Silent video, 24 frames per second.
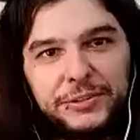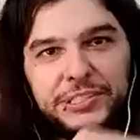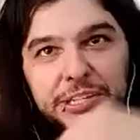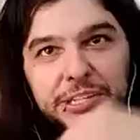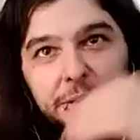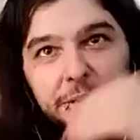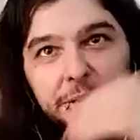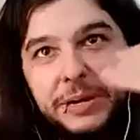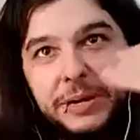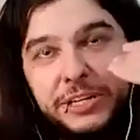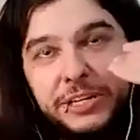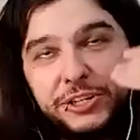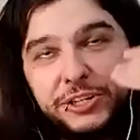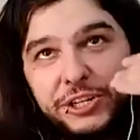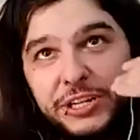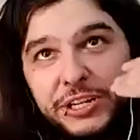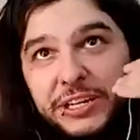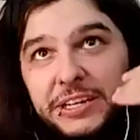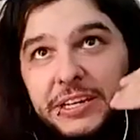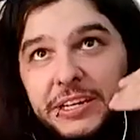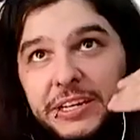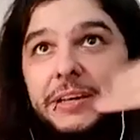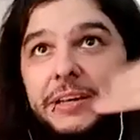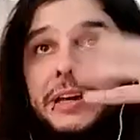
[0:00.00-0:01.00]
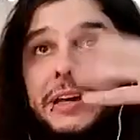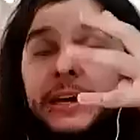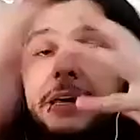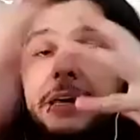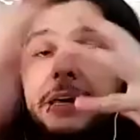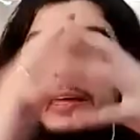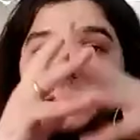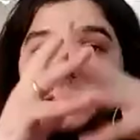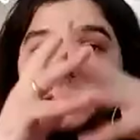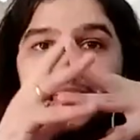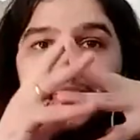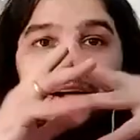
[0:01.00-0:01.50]
so much, Kee.
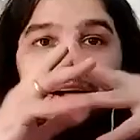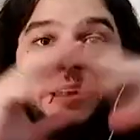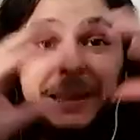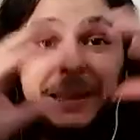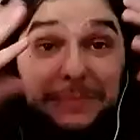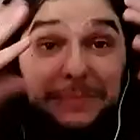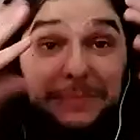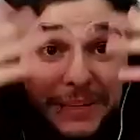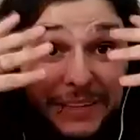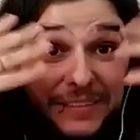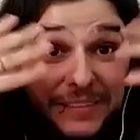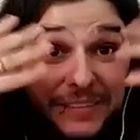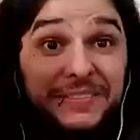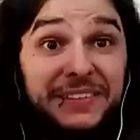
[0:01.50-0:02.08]
Now let me